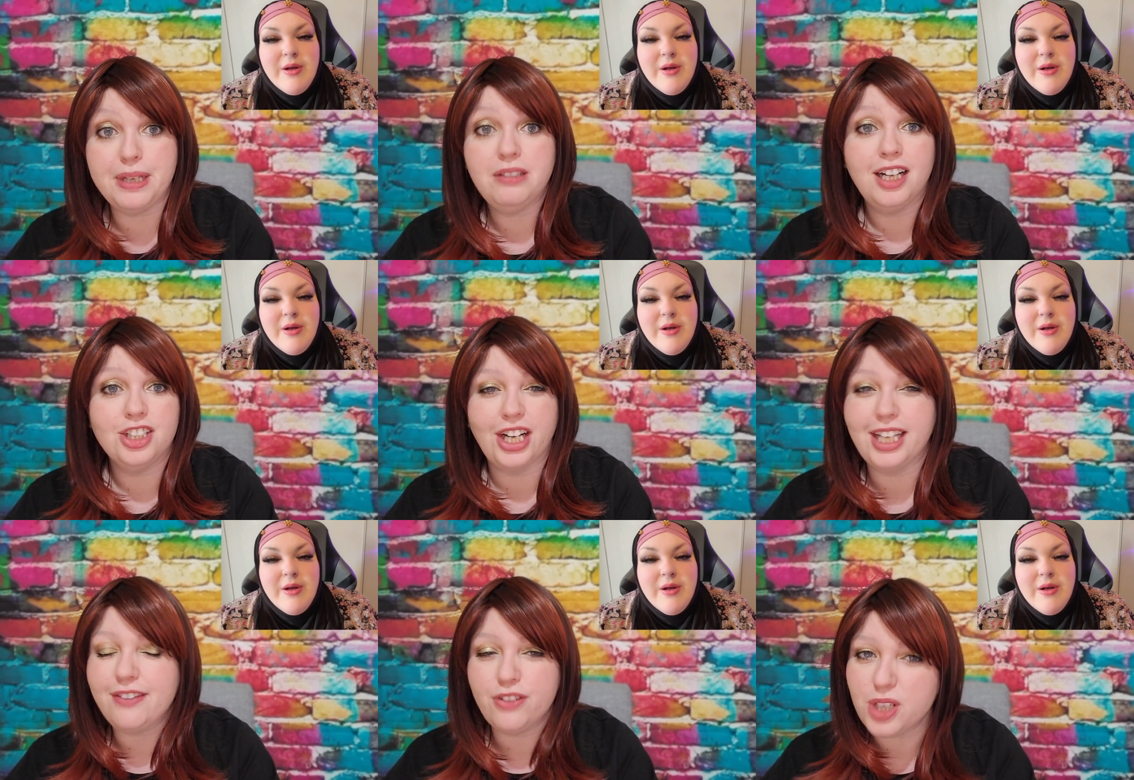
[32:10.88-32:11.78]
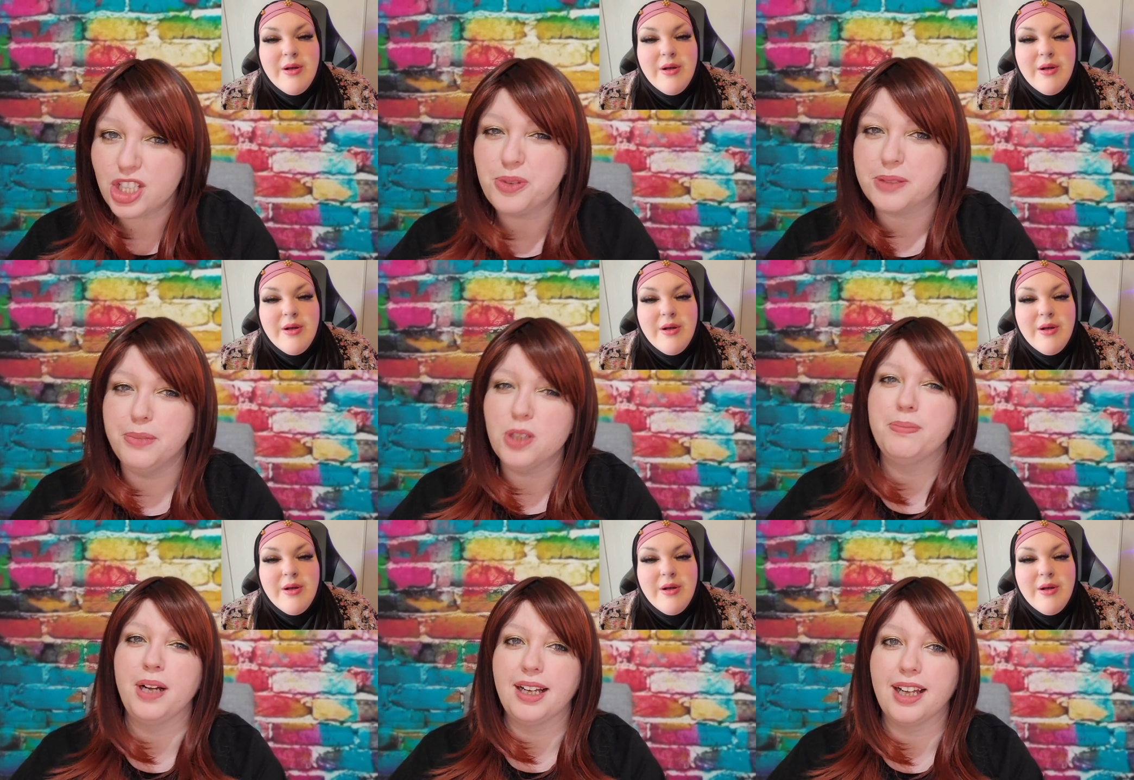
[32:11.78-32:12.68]
Speaker 1: built her channel, even when she was
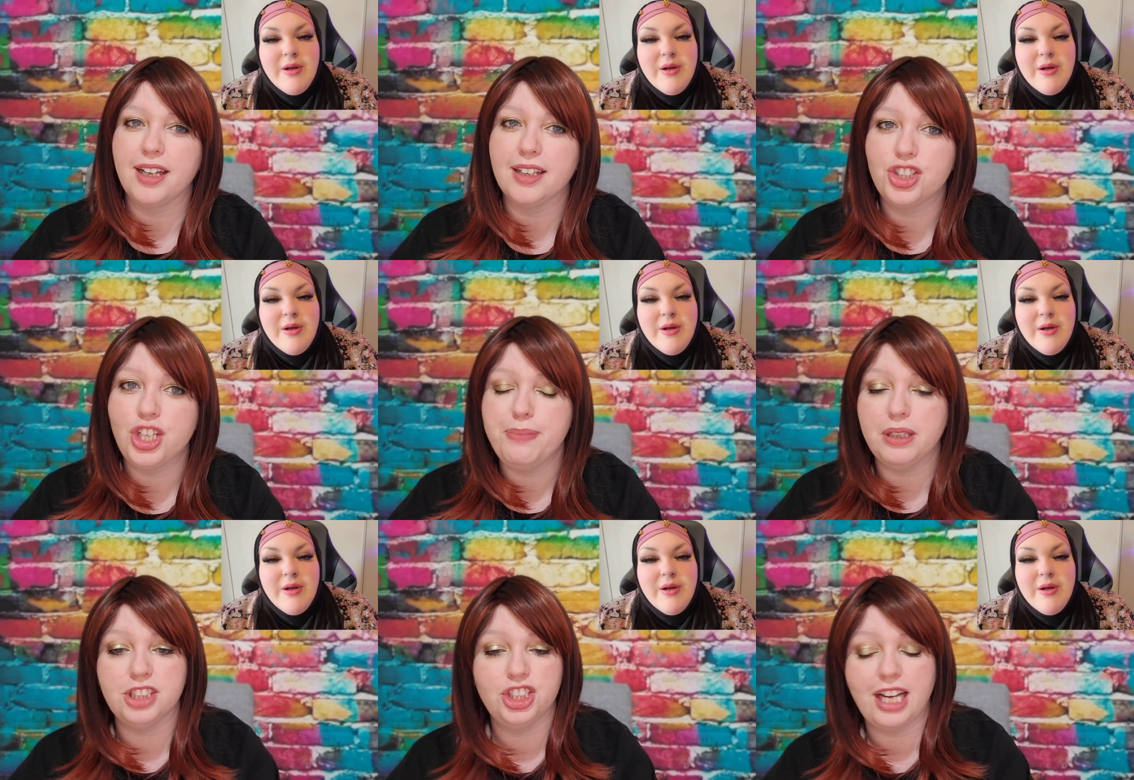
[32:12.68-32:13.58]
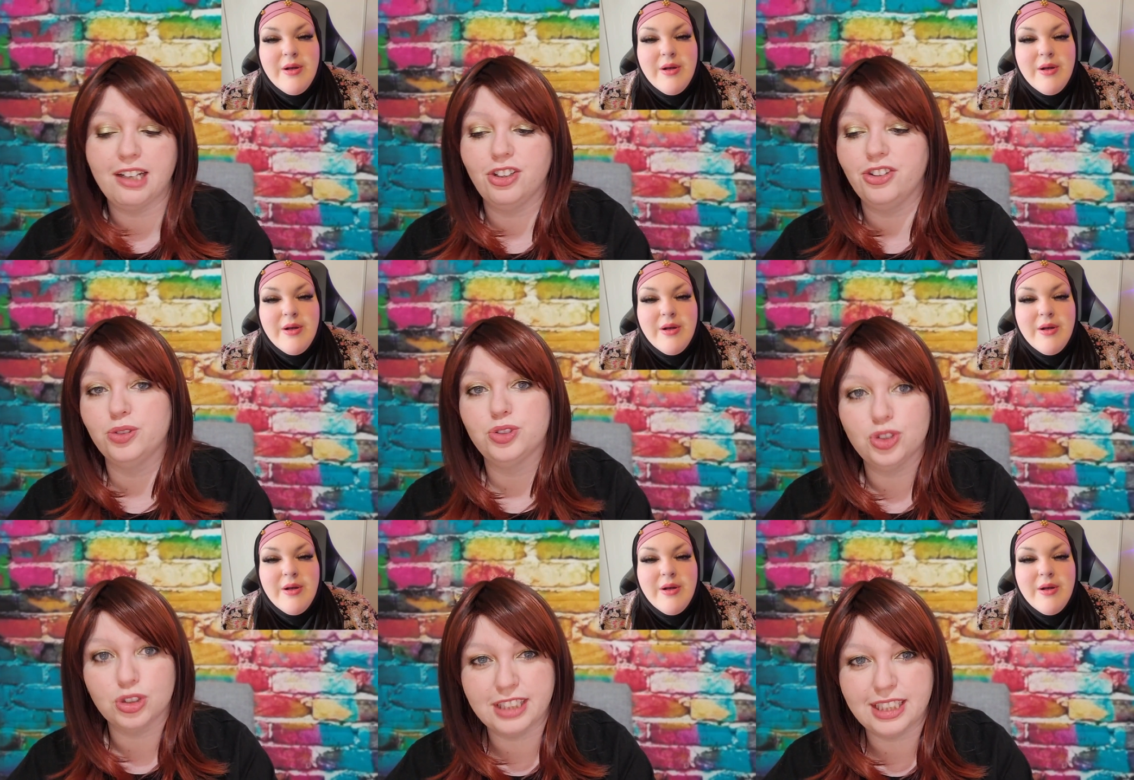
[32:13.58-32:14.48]
mukbanging, she built a channel on those
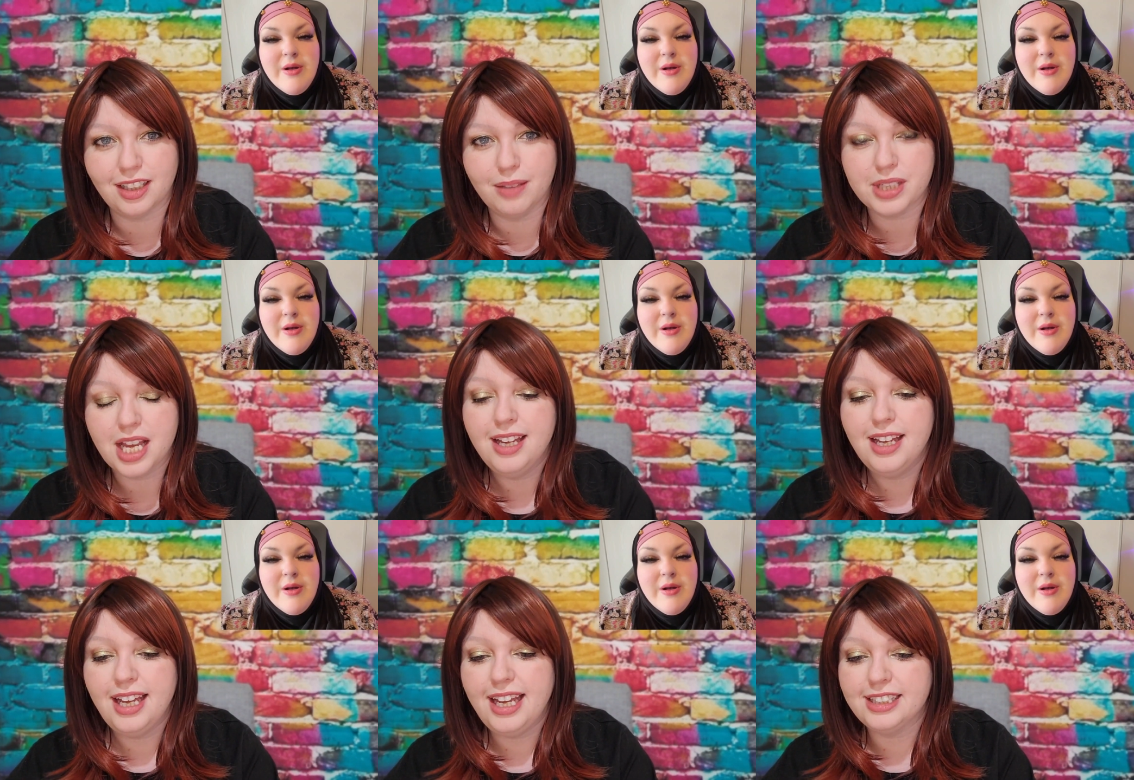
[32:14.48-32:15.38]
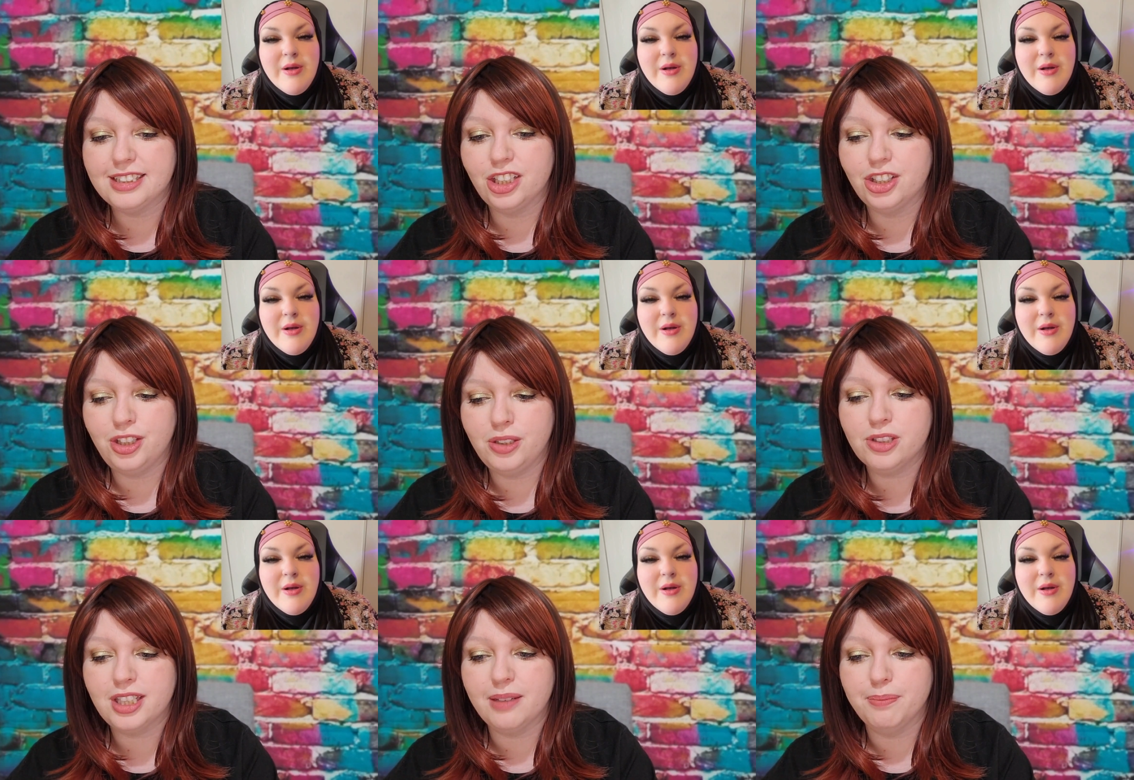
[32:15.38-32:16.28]
story times. It's a
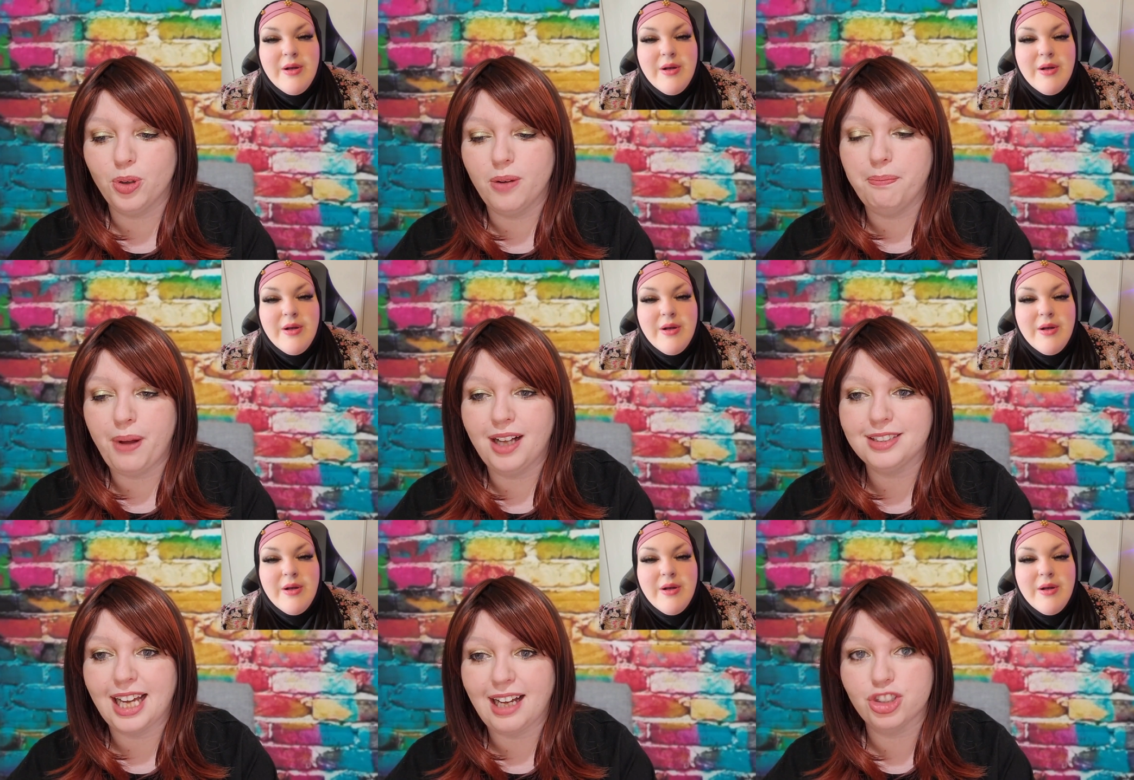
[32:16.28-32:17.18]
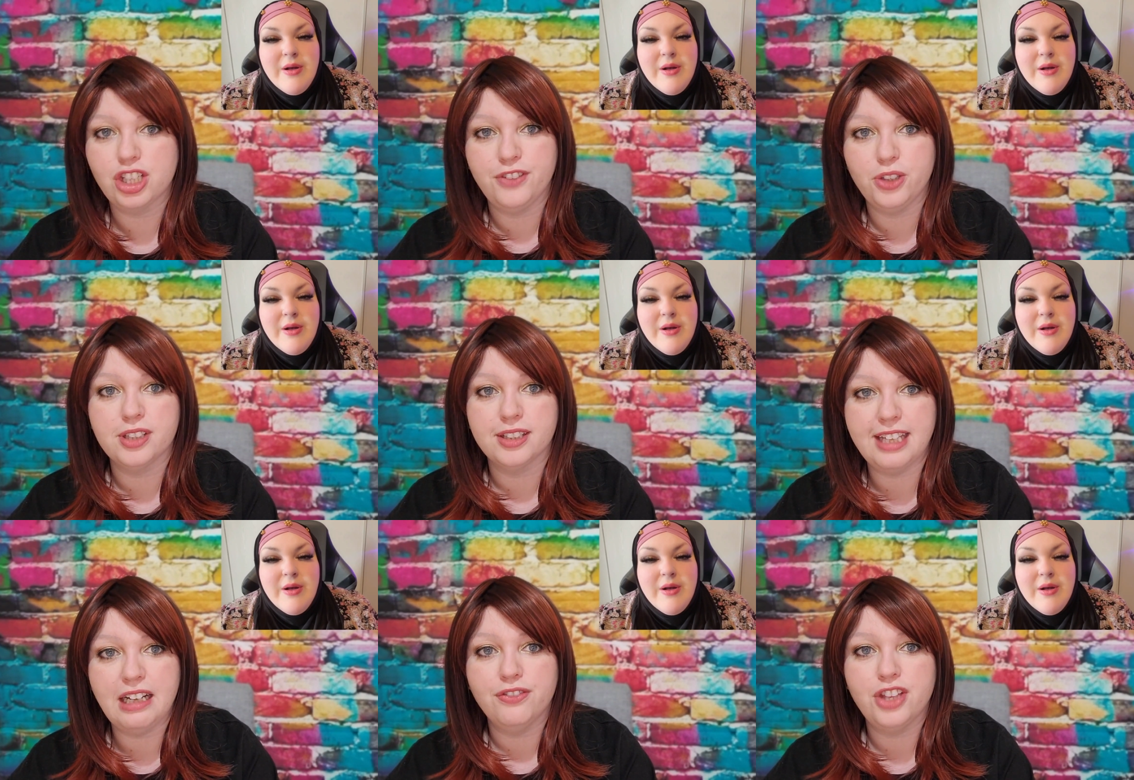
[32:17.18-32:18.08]
hugely important part to how she views
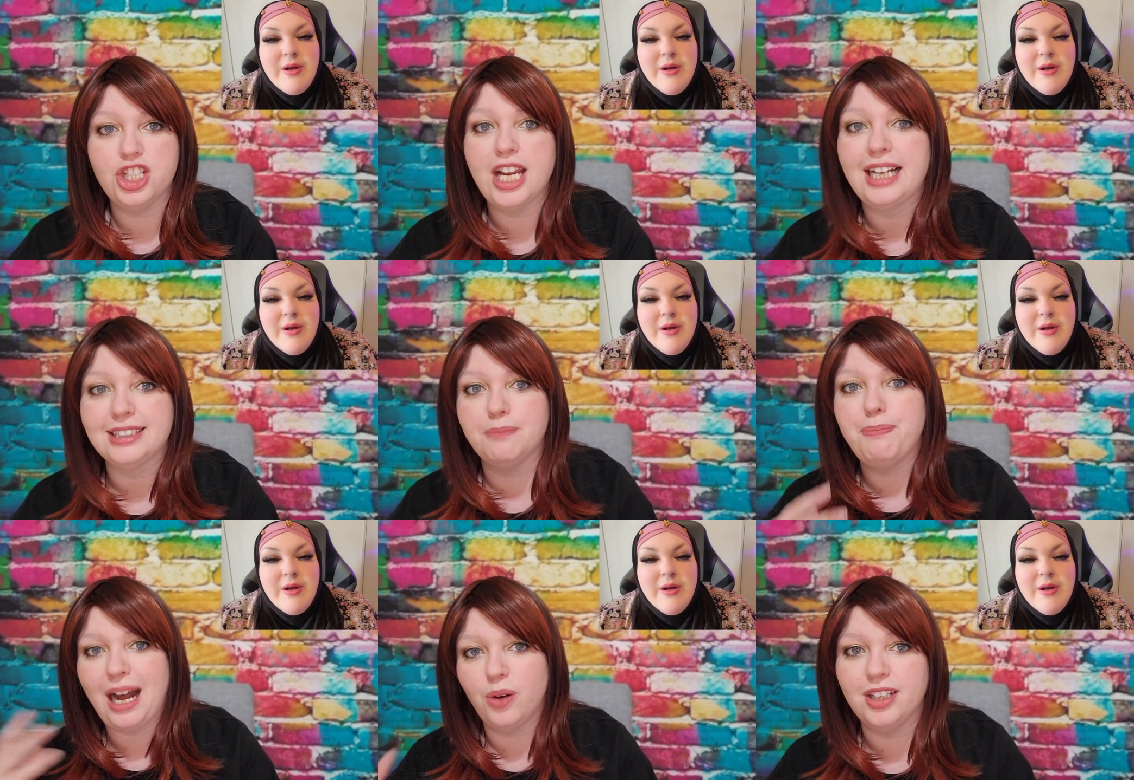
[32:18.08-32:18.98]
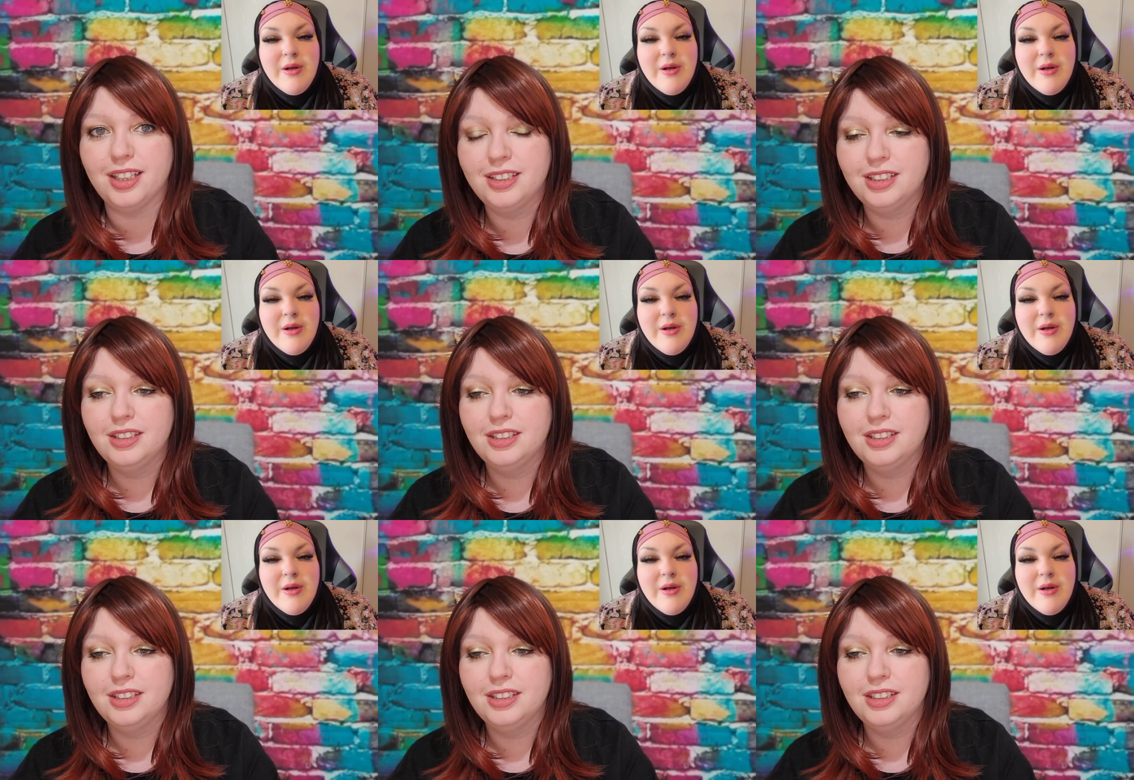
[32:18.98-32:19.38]
herself, that she has the power